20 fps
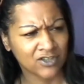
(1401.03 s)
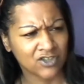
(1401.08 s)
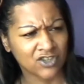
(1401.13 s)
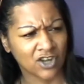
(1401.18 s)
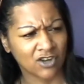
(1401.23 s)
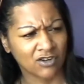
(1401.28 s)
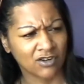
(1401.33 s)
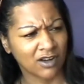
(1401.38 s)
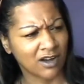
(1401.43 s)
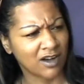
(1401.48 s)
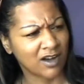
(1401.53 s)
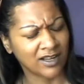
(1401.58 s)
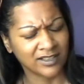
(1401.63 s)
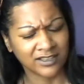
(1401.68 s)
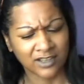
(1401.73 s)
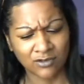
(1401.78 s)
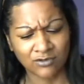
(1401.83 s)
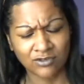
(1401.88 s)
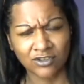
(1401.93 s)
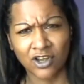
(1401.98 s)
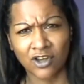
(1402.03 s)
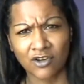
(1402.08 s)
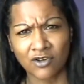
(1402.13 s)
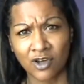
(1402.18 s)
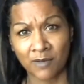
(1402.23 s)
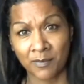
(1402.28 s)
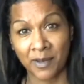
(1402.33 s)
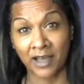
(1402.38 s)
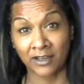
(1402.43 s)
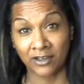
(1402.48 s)
So I don't know
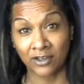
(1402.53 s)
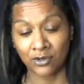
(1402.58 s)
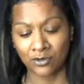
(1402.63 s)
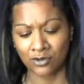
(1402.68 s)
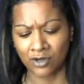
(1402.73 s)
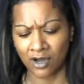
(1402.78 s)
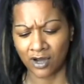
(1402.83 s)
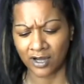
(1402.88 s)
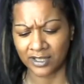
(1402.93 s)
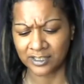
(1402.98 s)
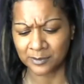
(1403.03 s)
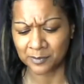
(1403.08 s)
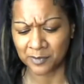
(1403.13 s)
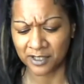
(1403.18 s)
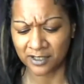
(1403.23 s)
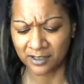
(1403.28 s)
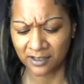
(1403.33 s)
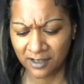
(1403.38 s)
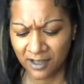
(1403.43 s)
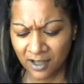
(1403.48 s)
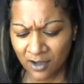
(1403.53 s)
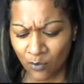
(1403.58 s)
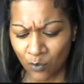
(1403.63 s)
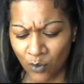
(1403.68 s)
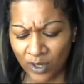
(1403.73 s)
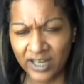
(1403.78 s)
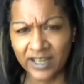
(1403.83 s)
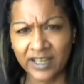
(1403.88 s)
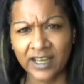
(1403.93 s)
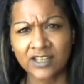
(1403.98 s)
about you guys, but
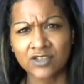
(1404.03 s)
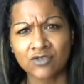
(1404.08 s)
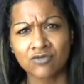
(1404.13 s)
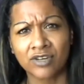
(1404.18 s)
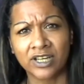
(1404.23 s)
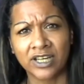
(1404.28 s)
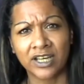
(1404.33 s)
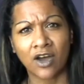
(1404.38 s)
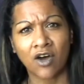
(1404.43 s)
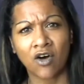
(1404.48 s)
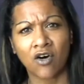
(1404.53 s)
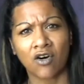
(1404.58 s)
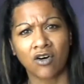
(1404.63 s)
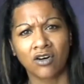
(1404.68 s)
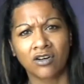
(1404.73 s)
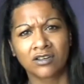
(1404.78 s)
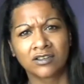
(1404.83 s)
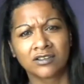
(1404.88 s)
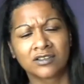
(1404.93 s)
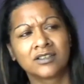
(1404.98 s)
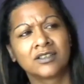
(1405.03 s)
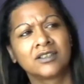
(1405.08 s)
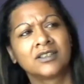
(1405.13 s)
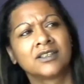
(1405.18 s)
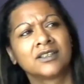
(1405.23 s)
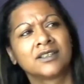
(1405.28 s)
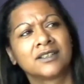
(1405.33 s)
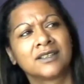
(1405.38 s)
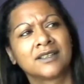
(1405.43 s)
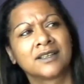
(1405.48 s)
when it gets really hot,
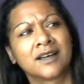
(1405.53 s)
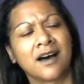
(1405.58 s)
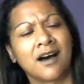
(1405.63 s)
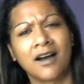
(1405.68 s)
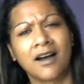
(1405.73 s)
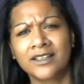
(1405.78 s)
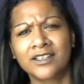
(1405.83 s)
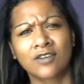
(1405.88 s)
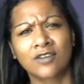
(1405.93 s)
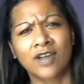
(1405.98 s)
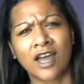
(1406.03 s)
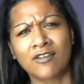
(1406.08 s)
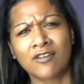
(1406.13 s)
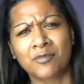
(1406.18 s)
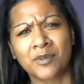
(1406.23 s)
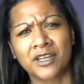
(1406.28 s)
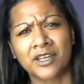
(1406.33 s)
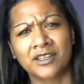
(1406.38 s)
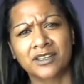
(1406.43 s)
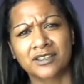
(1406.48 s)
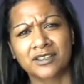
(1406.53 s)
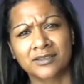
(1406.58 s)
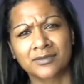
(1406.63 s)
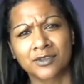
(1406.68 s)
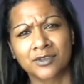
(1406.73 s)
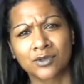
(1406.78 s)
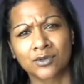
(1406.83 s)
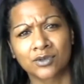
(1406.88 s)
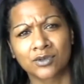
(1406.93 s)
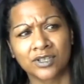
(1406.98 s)
I don't have breathing
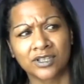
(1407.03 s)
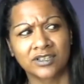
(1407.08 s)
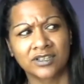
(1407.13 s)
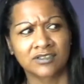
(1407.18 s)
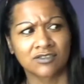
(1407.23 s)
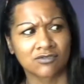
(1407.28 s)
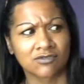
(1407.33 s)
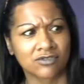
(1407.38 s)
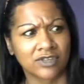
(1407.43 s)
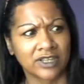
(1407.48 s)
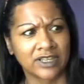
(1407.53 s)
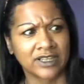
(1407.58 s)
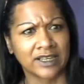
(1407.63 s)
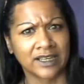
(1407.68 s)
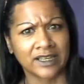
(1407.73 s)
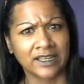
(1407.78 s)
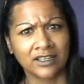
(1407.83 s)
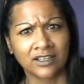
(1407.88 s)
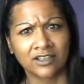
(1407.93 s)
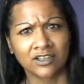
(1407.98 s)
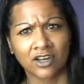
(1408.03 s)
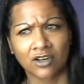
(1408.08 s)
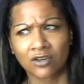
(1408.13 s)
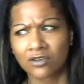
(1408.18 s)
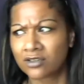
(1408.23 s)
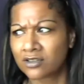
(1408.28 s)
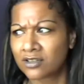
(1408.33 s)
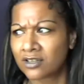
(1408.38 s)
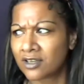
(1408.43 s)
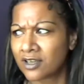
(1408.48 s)
difficulties, really. You
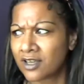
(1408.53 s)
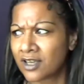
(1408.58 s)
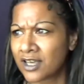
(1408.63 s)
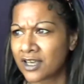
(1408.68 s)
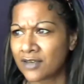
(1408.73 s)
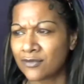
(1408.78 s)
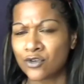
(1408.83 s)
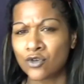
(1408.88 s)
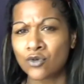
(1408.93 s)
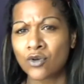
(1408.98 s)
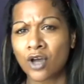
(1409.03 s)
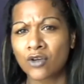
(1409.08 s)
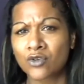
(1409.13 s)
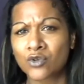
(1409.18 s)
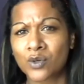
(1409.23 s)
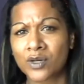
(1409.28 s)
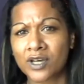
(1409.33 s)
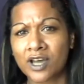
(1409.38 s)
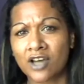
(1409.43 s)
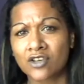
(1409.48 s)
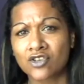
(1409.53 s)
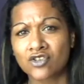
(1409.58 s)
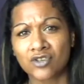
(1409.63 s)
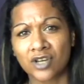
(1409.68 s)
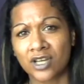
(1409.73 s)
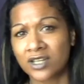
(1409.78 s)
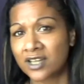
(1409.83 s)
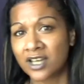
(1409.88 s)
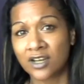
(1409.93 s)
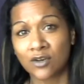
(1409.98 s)
know, if you go to a
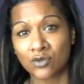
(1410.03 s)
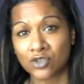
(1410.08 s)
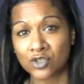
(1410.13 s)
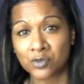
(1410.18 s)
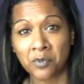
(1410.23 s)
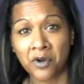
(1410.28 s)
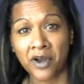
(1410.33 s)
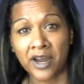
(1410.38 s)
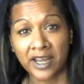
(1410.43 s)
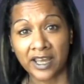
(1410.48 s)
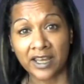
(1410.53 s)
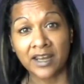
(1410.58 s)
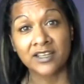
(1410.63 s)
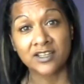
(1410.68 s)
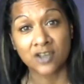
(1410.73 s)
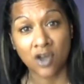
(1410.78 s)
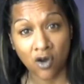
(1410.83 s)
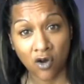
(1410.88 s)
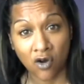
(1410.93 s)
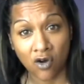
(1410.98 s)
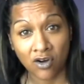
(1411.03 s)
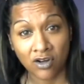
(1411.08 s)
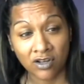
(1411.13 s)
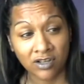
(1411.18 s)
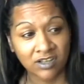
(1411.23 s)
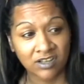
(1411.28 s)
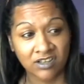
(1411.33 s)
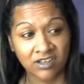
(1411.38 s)
country and they're not spraying and it's hot,